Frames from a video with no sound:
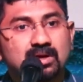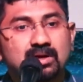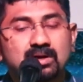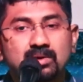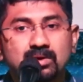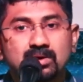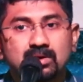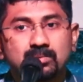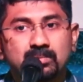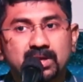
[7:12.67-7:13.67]

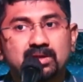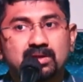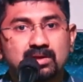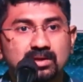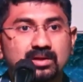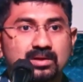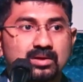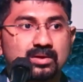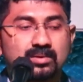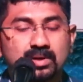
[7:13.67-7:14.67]
Uh, my
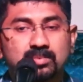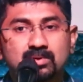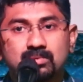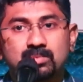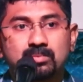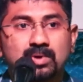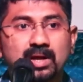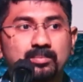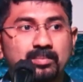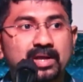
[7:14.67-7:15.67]
uh, I mean,
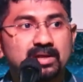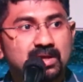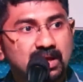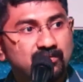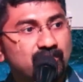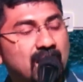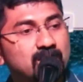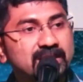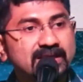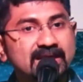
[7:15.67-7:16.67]
uh, my
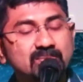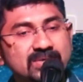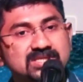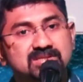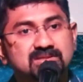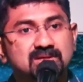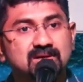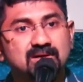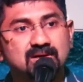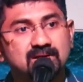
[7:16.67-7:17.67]
family can be
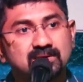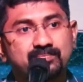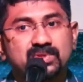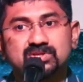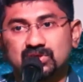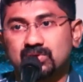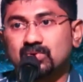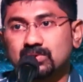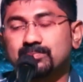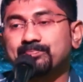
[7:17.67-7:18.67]

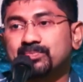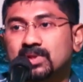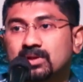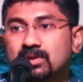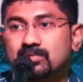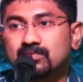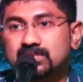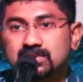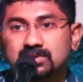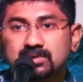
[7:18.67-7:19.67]
secured
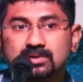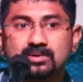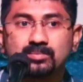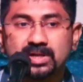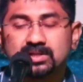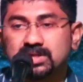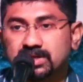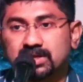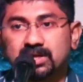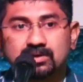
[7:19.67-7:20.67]
with the money
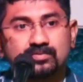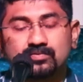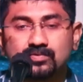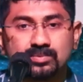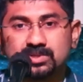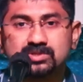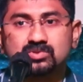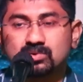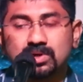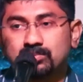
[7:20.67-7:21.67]
that I get from that.
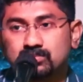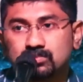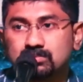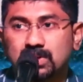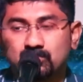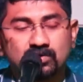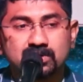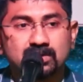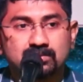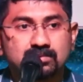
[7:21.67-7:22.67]
So I'm I'm
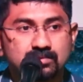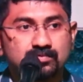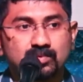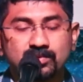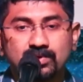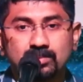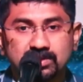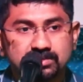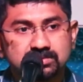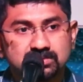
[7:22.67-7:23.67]
working for my
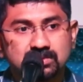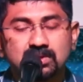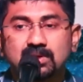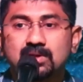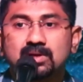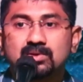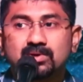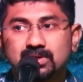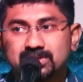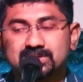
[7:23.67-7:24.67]
family, you
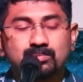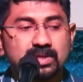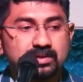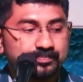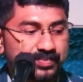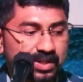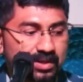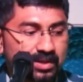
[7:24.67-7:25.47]
know, earning some money.